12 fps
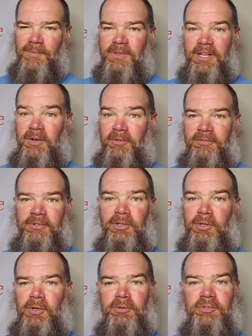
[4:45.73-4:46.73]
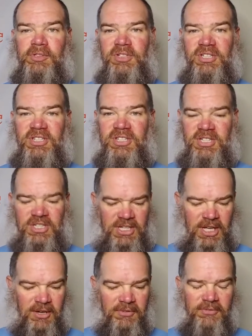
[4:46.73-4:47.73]
they don't feel overly
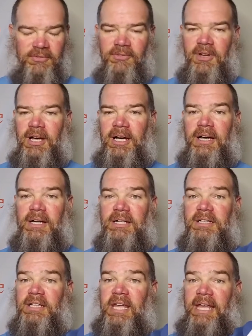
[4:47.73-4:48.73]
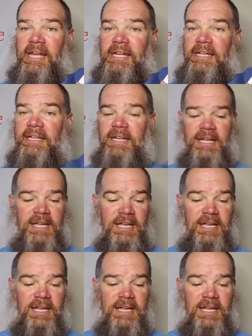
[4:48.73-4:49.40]
stiff, and